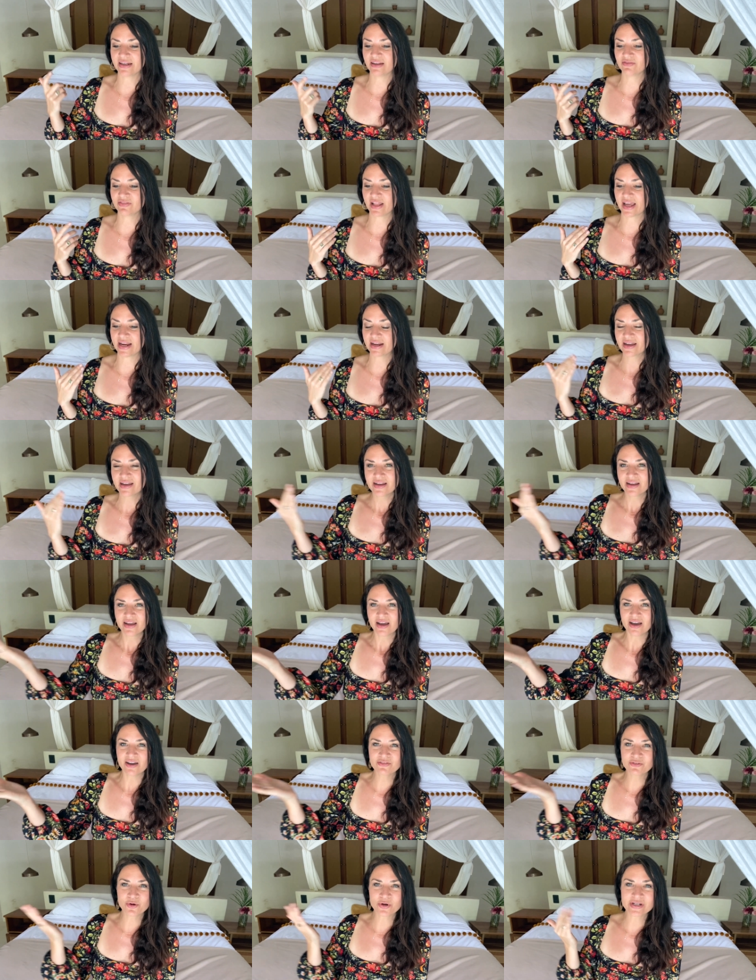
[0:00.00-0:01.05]
of, like,
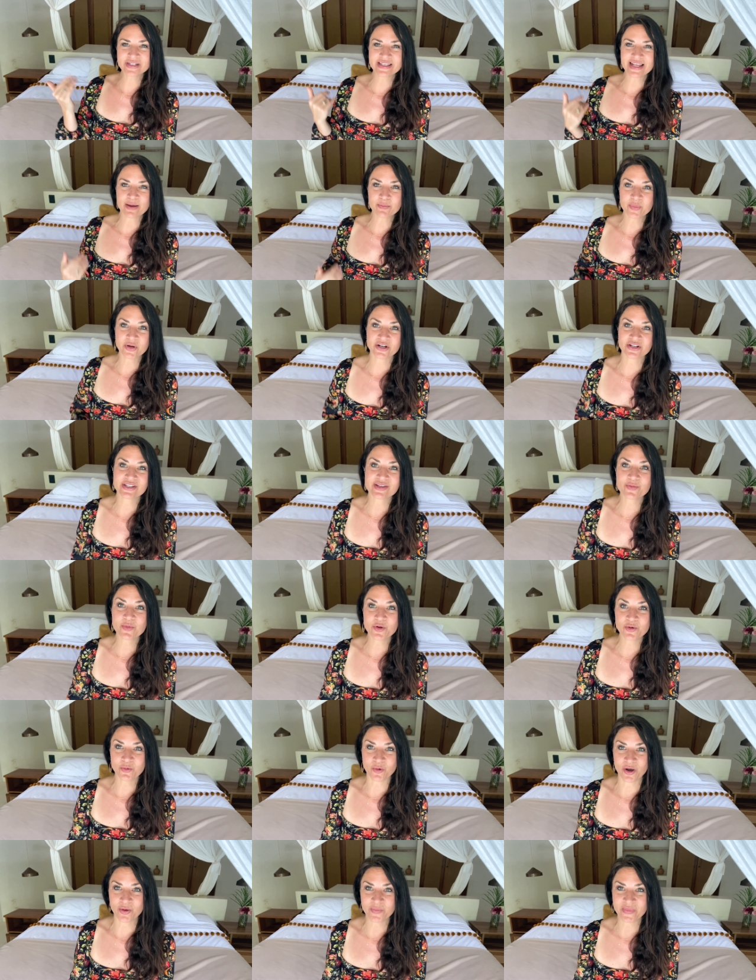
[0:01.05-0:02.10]
of course that person would
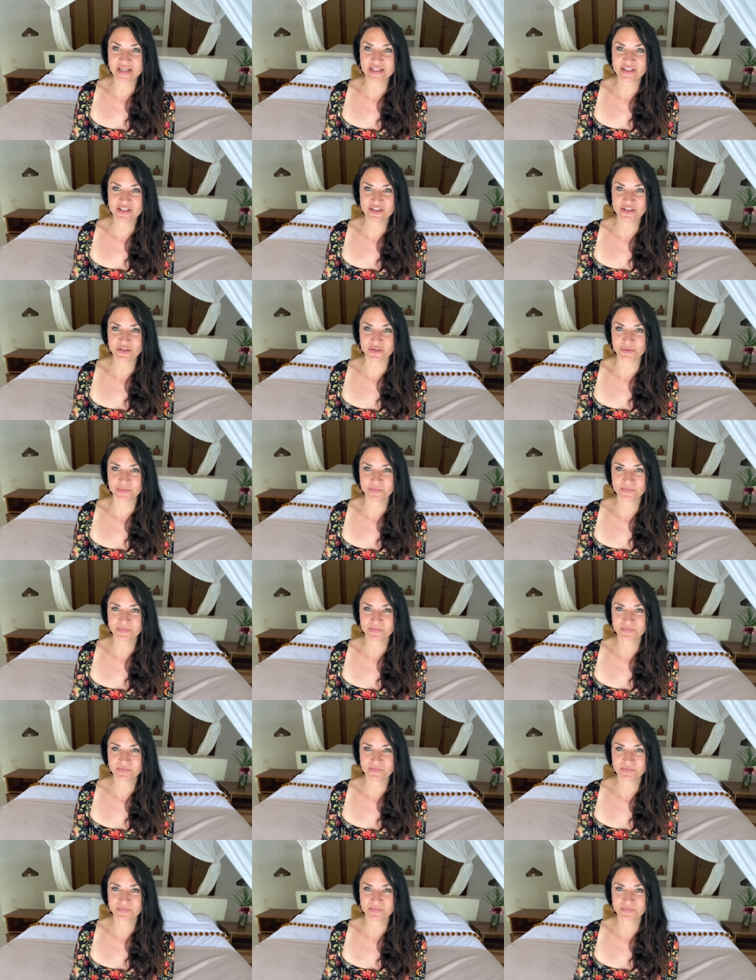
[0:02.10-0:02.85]
want me too.